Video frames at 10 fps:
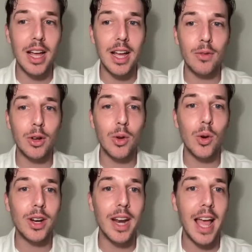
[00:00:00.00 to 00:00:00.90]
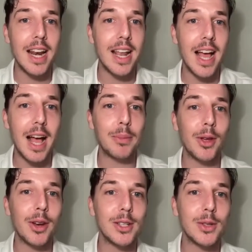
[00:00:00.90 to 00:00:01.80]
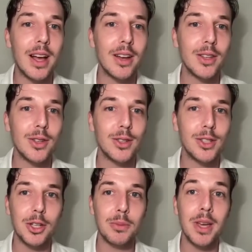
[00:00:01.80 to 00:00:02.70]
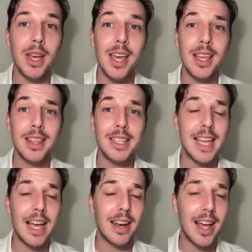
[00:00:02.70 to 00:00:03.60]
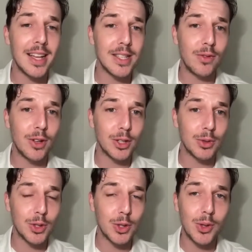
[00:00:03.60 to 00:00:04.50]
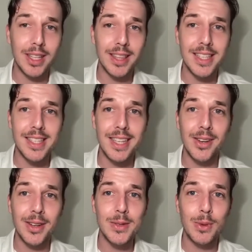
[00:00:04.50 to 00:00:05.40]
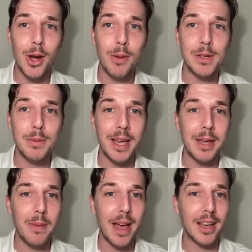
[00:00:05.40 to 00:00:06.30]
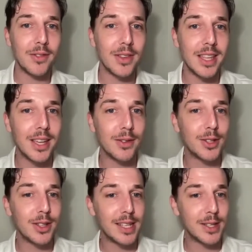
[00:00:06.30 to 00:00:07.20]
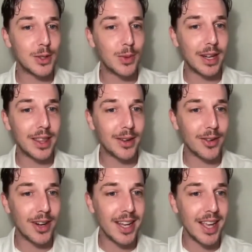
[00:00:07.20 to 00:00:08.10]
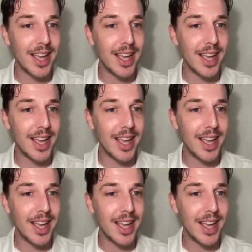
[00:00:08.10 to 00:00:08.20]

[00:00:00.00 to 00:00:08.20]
recorded and uploaded to our YouTube. This is our last virtual talk in this series. We hope to make it back for the year of 2023.